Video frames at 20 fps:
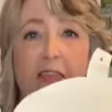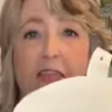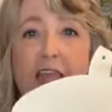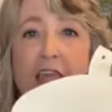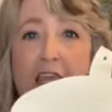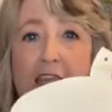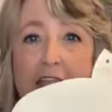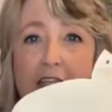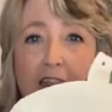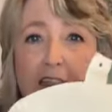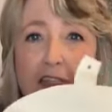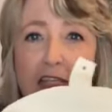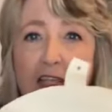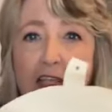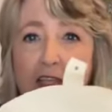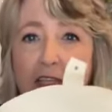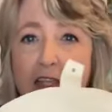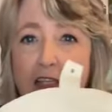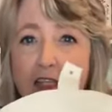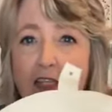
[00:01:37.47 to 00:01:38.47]
these
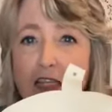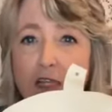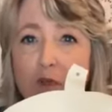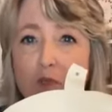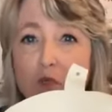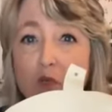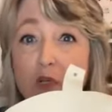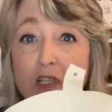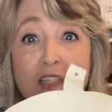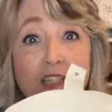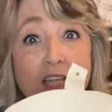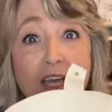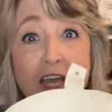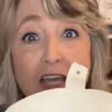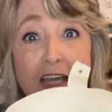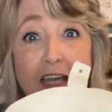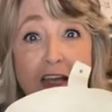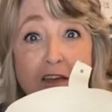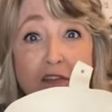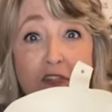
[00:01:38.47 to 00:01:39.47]
little wood
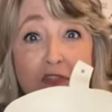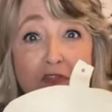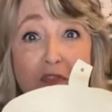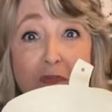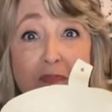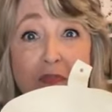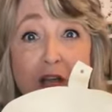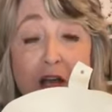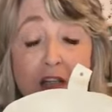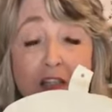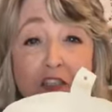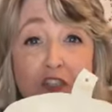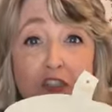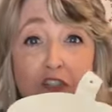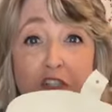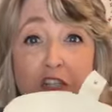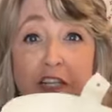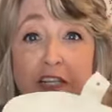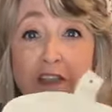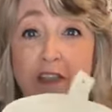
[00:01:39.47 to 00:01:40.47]
cutouts from Dollar
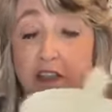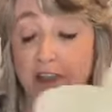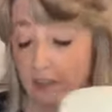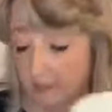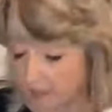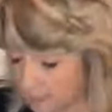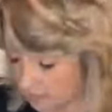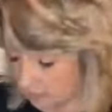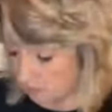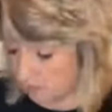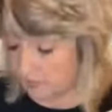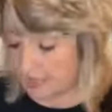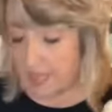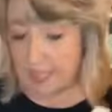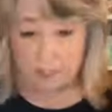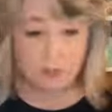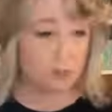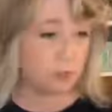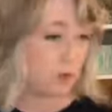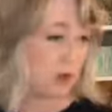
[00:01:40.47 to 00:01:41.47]
Tree. So
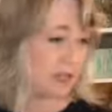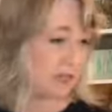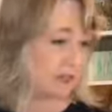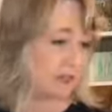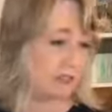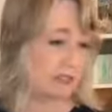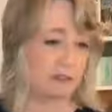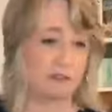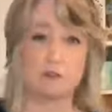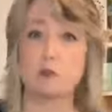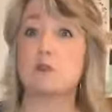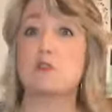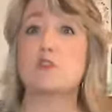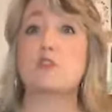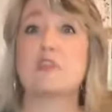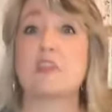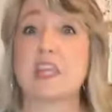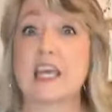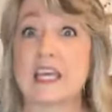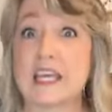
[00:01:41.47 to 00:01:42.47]
that's what, those
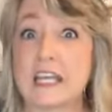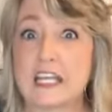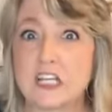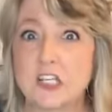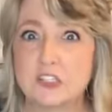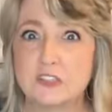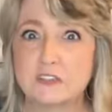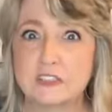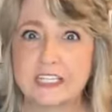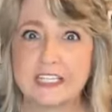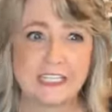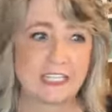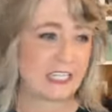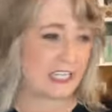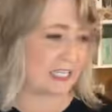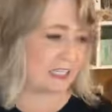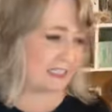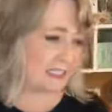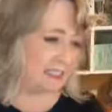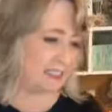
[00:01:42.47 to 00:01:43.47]
are the
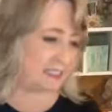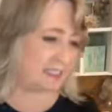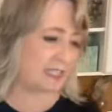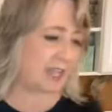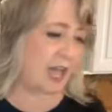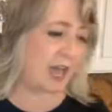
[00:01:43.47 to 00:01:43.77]
ingredients